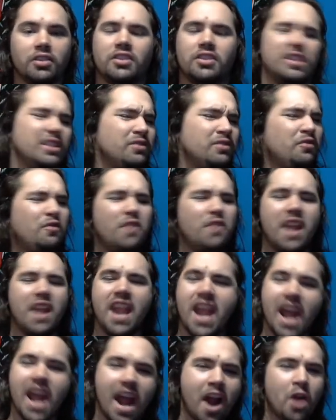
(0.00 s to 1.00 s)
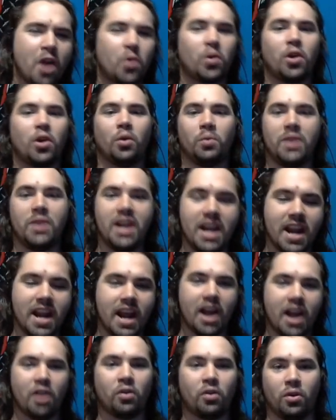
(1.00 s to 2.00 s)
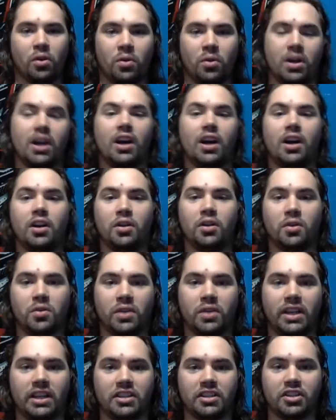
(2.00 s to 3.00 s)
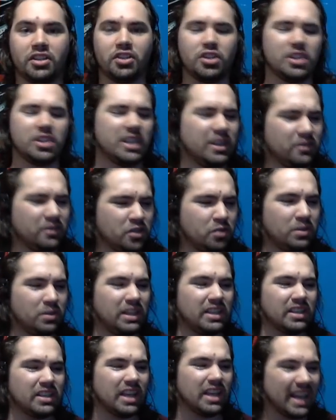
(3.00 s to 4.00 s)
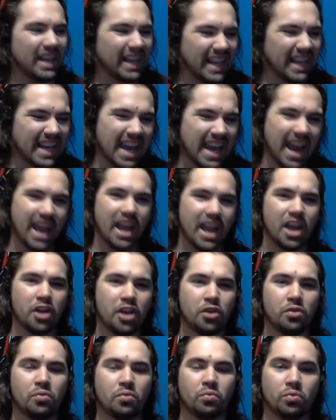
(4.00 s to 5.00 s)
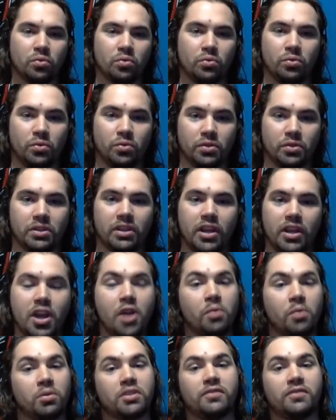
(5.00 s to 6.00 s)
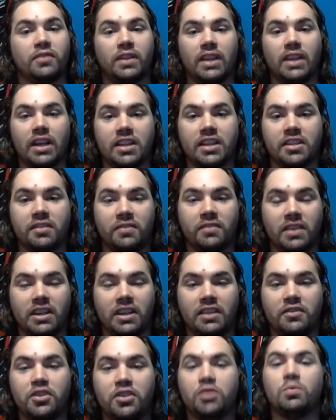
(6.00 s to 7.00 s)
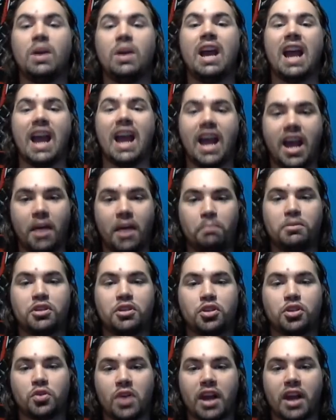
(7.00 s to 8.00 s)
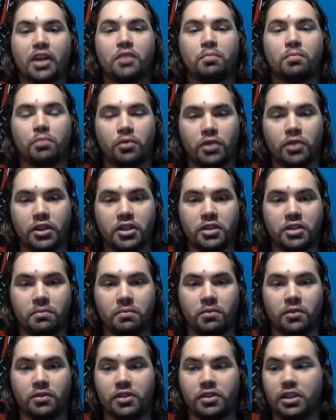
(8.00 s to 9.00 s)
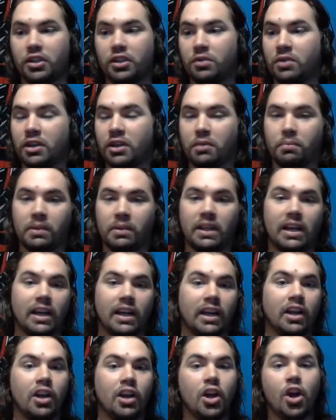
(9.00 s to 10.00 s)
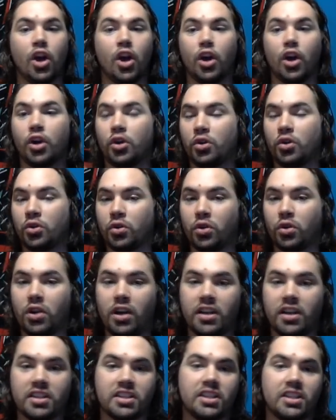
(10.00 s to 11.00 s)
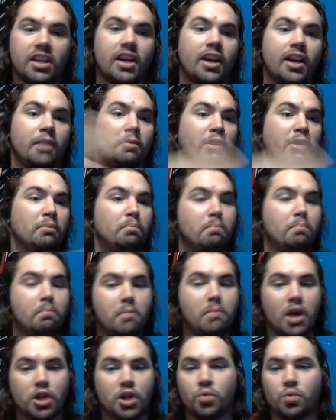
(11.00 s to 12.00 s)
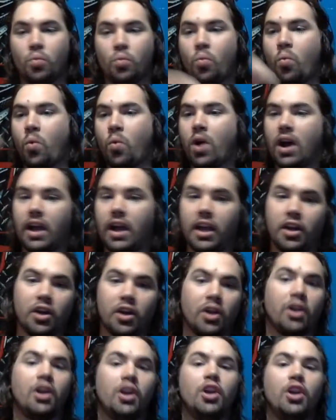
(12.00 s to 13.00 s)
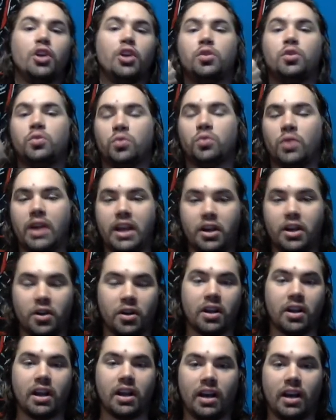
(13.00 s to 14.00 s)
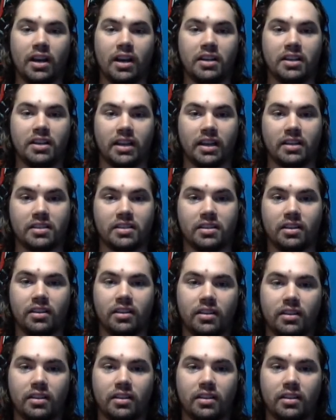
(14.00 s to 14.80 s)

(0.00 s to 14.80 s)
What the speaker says: These narrow, narrow concretes just gives you these canned rules. Whereas philosophy gives you abstract principles that you can apply across time in a much wider, greater context.